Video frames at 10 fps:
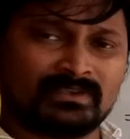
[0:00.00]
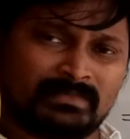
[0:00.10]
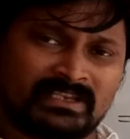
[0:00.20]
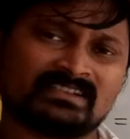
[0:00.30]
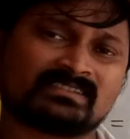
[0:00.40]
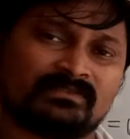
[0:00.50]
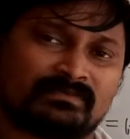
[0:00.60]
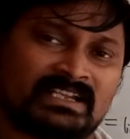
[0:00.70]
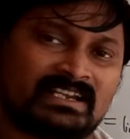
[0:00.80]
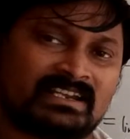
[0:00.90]
Because of
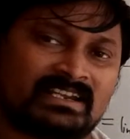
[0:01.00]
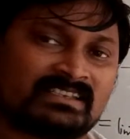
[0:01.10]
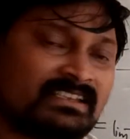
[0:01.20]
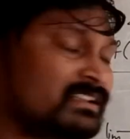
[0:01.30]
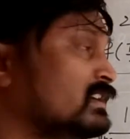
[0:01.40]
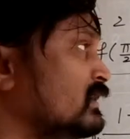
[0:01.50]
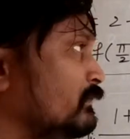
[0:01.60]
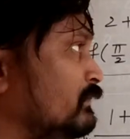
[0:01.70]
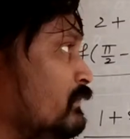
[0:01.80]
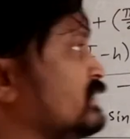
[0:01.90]
that reason,
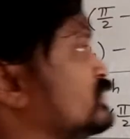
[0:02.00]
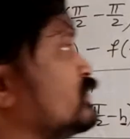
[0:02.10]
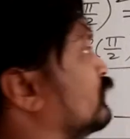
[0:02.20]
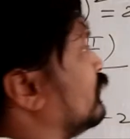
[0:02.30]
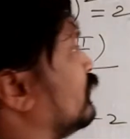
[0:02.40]
we need to go